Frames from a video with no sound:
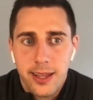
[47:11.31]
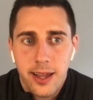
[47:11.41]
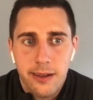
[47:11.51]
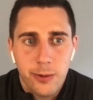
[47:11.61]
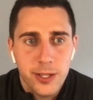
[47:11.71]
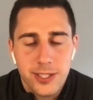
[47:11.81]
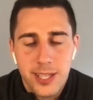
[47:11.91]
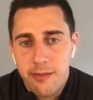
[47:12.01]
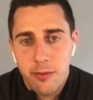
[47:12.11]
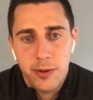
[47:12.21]
kind of, we just
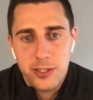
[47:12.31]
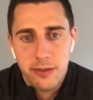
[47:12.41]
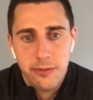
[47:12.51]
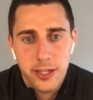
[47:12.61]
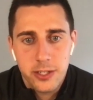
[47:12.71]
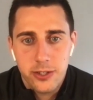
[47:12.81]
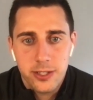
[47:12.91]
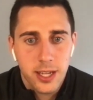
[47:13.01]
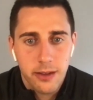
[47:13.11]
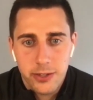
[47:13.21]
have a bunch of different
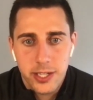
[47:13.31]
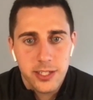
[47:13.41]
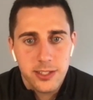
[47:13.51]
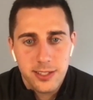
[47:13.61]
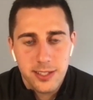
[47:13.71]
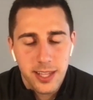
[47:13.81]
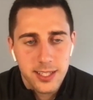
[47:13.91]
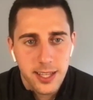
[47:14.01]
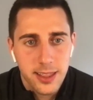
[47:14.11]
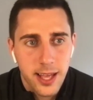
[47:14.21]
interests and conversations and
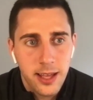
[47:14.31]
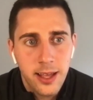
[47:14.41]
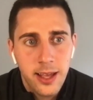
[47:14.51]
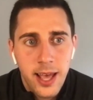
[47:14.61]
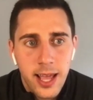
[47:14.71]
things like that.